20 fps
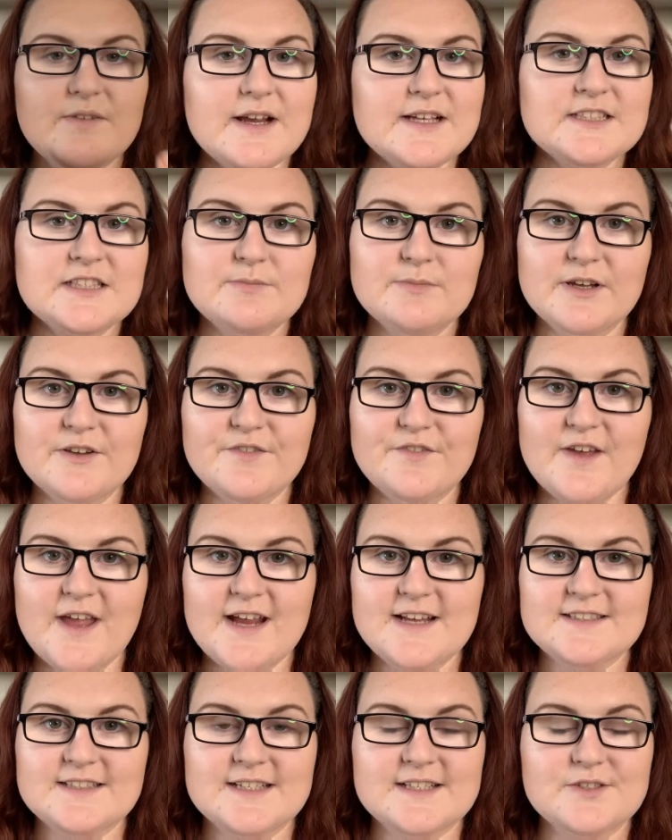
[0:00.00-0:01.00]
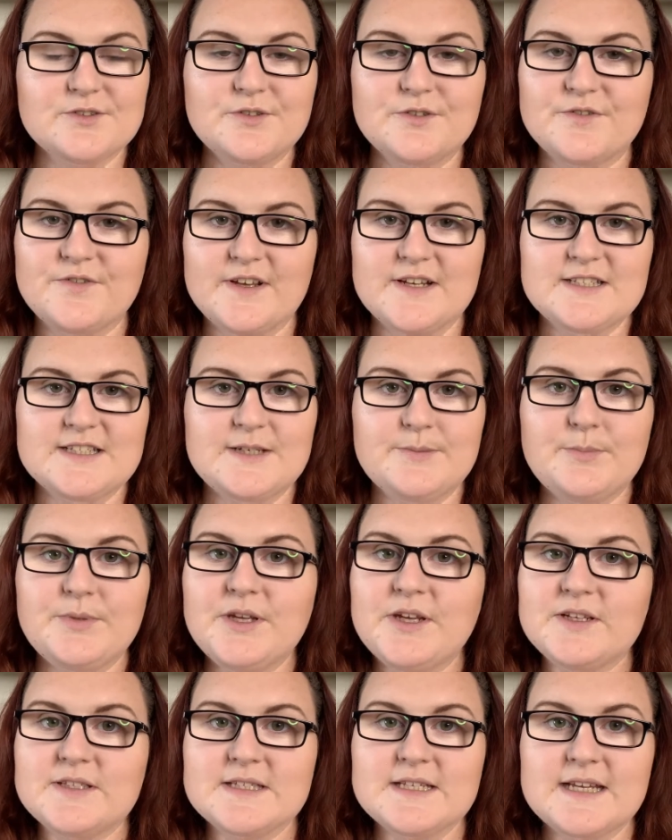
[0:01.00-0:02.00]
my face is all Fenty
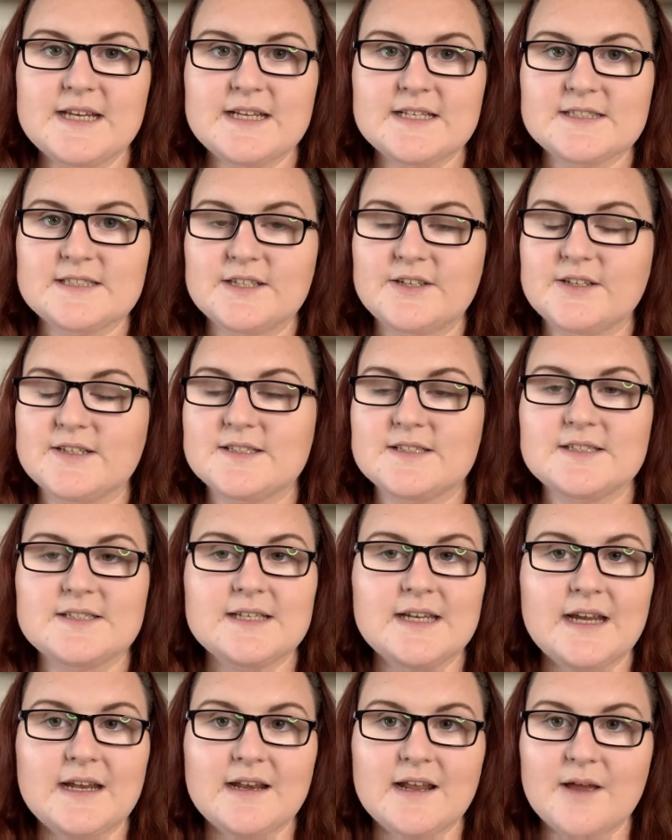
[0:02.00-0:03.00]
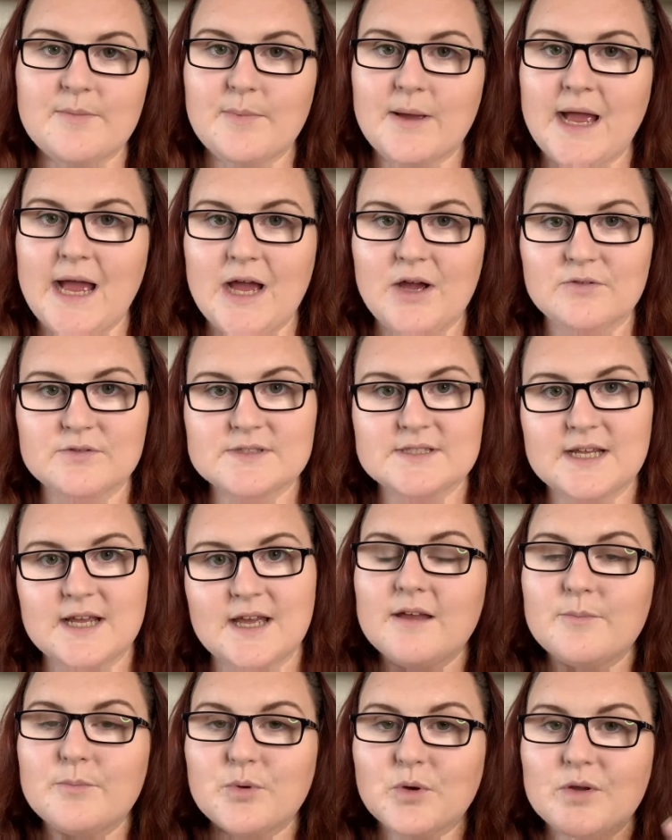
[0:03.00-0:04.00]
Beauty, so concealer, powder,
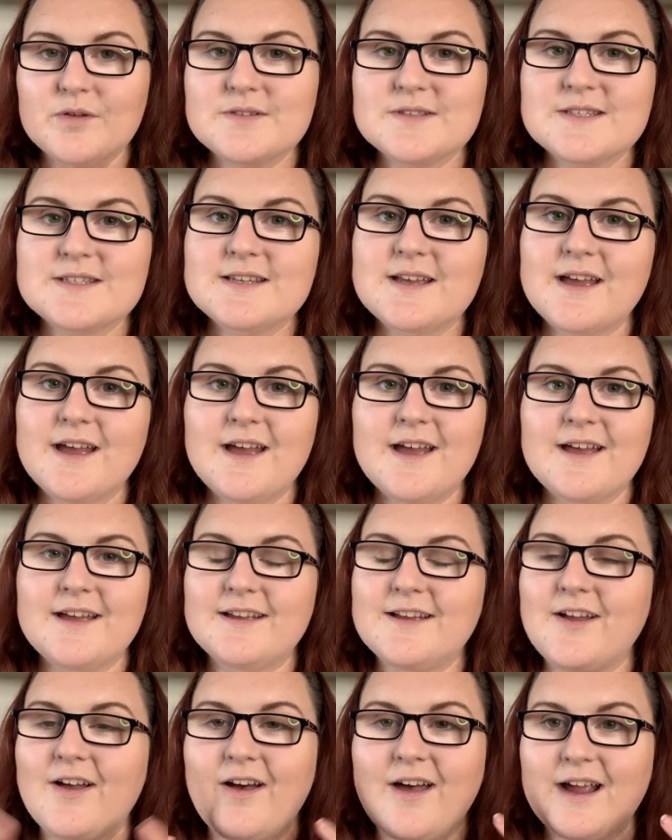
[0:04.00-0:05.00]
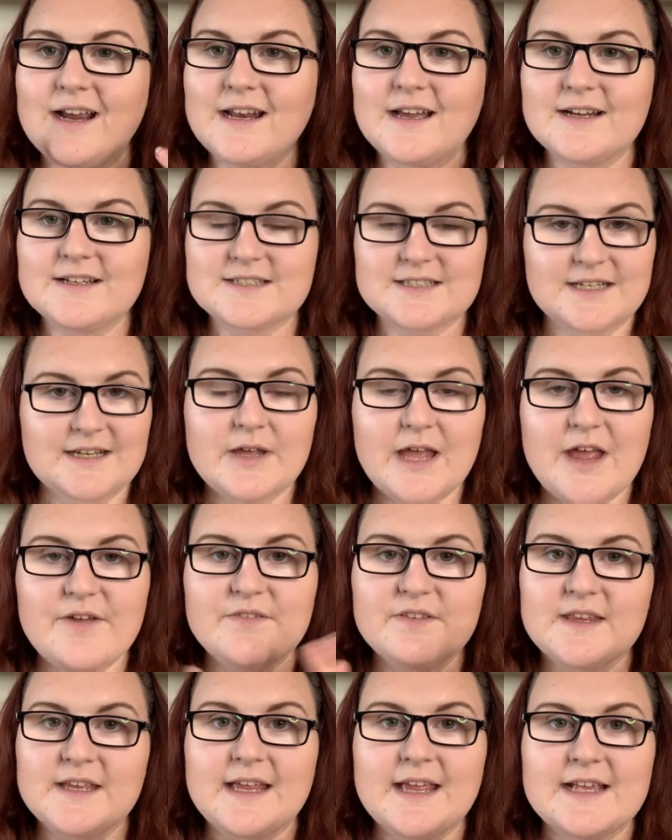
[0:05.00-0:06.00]
bronzer, highlighter,
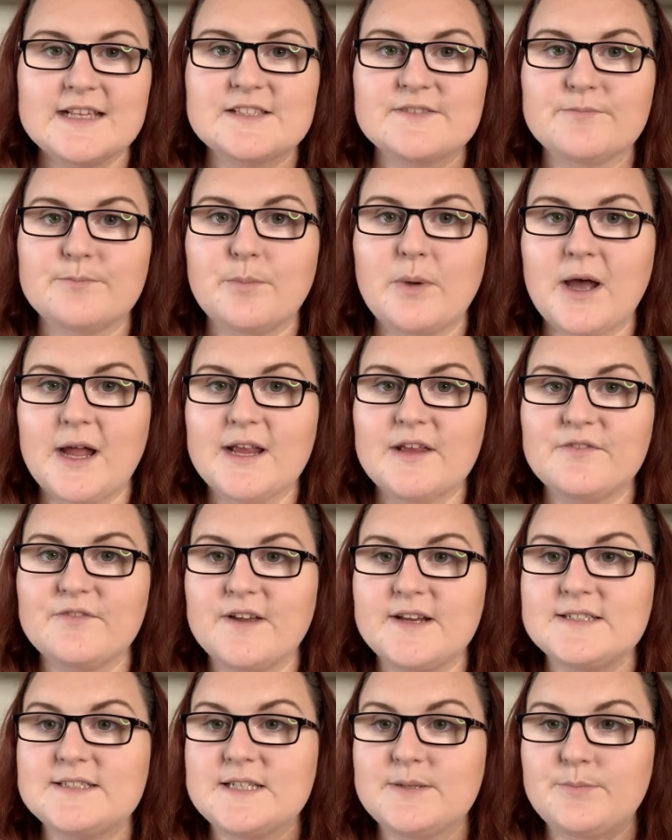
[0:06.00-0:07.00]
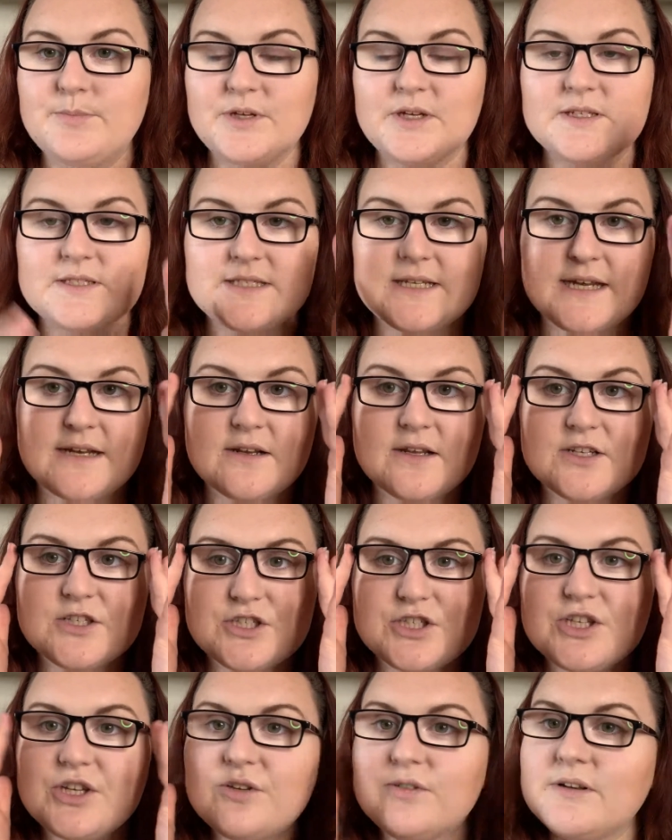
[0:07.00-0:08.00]
everything is by Fenty Beauty, and I
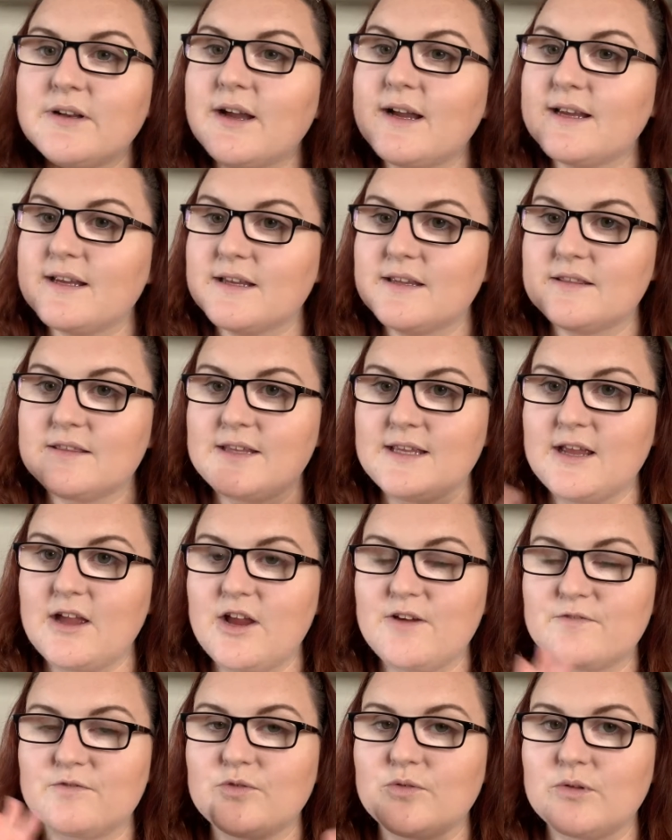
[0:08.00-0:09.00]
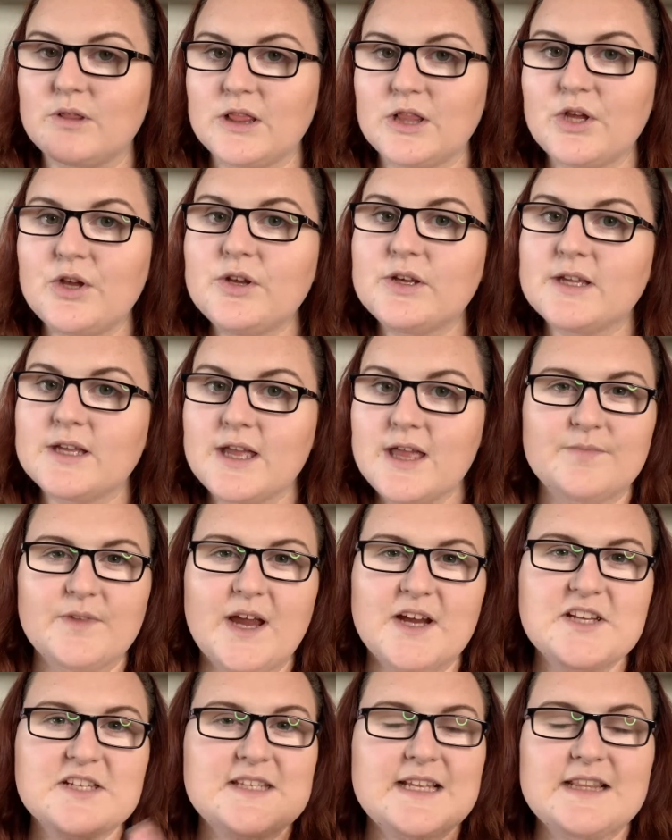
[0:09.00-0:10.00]
do like the overall look.
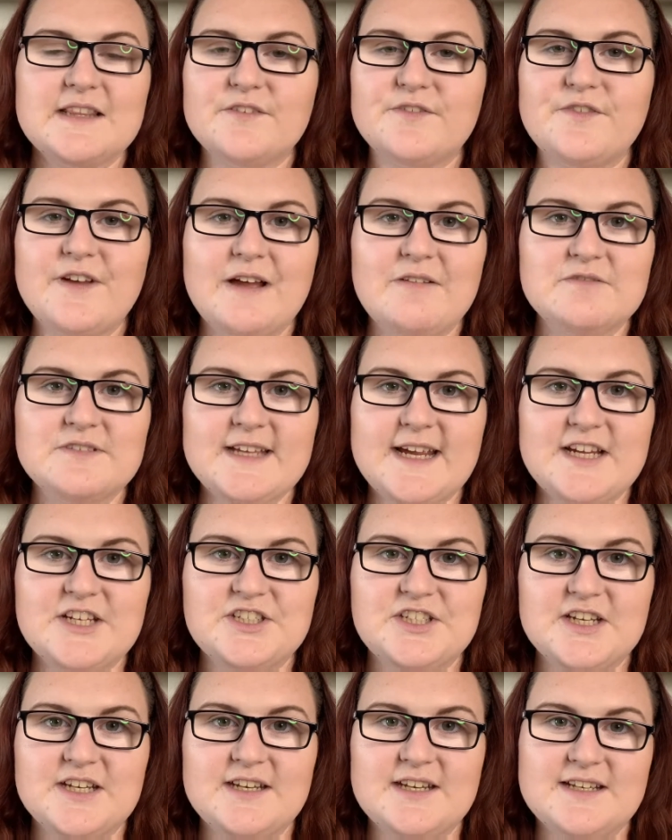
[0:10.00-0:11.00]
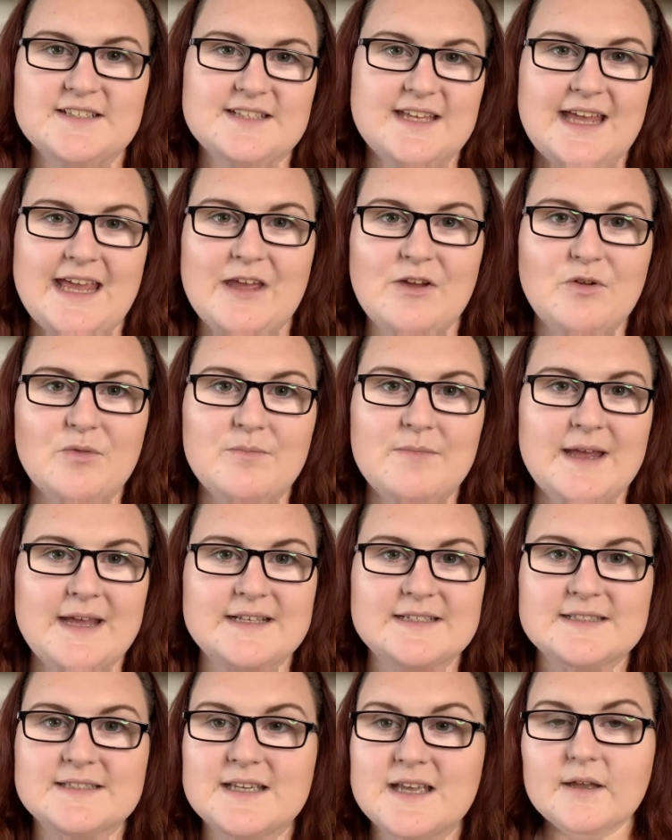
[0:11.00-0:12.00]
I just think the foundation is a hit or
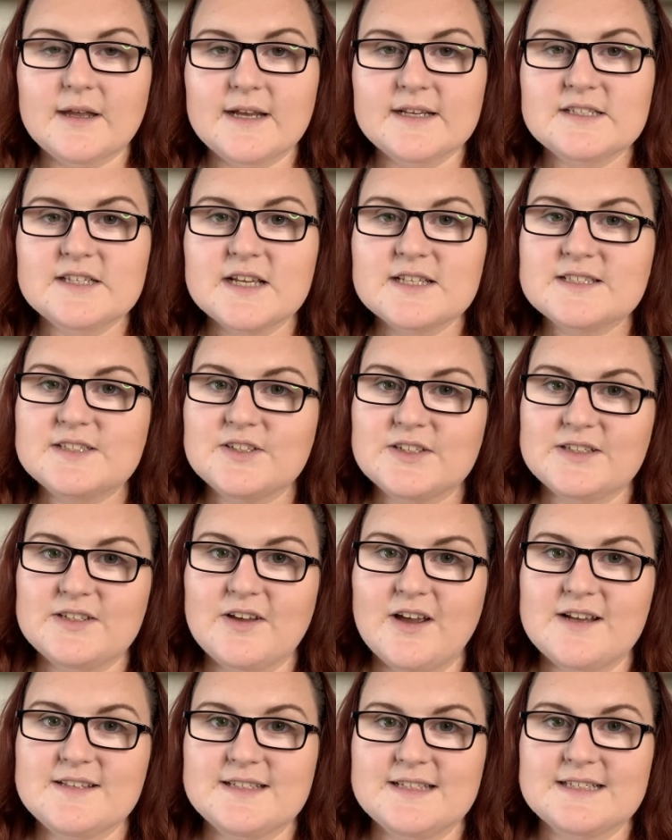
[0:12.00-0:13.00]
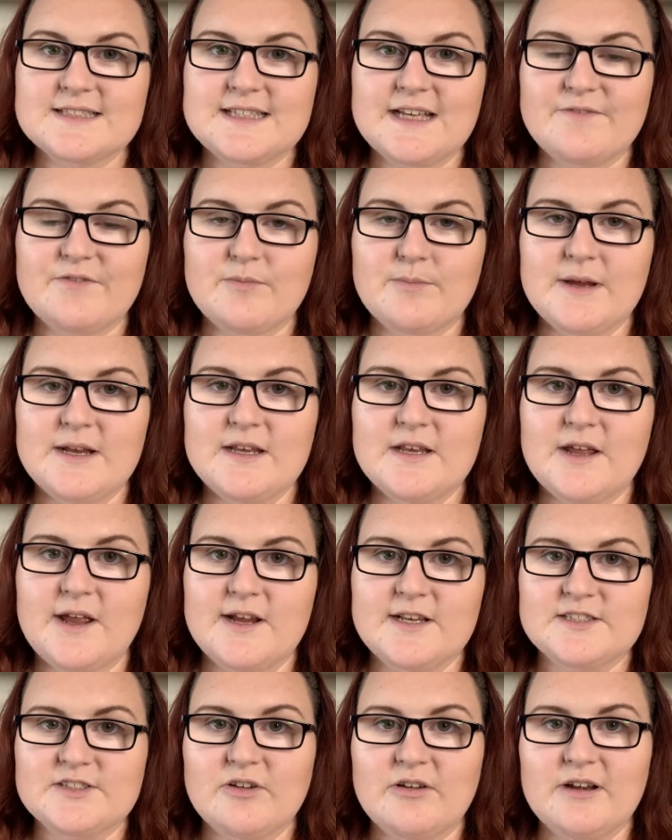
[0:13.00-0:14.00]
miss. It does look nice except for my nose,
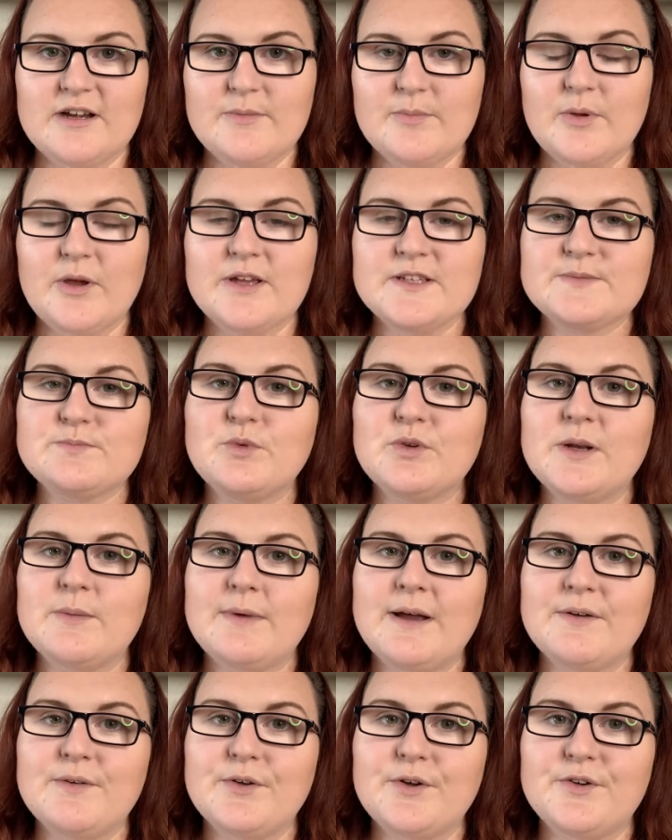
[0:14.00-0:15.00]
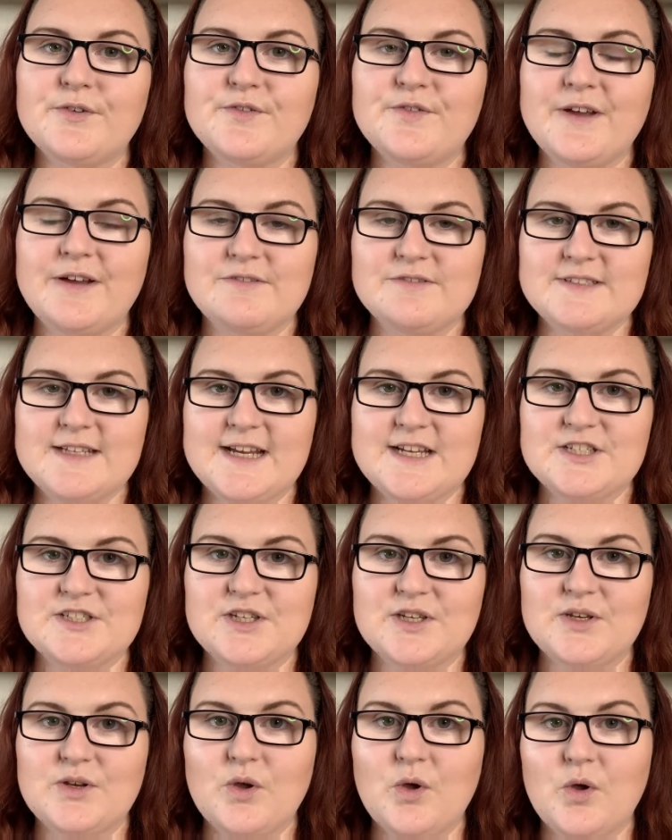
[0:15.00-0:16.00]
so I'll only put a small amount of
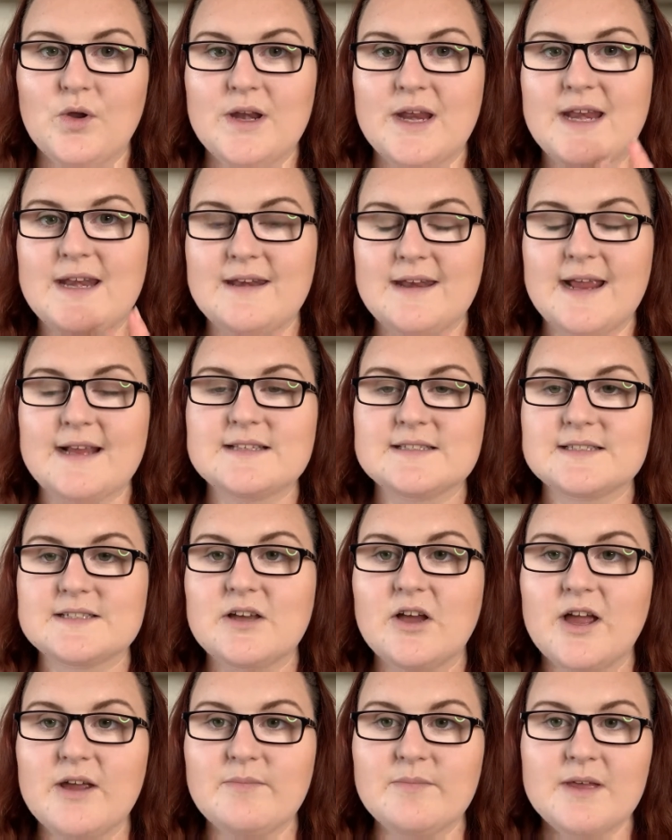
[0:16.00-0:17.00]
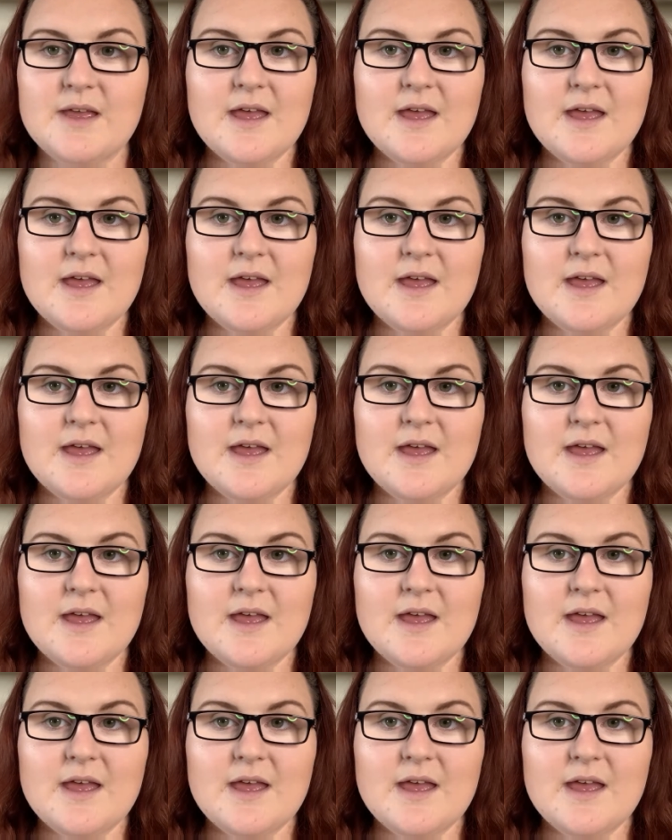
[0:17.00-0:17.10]
foundation on next time.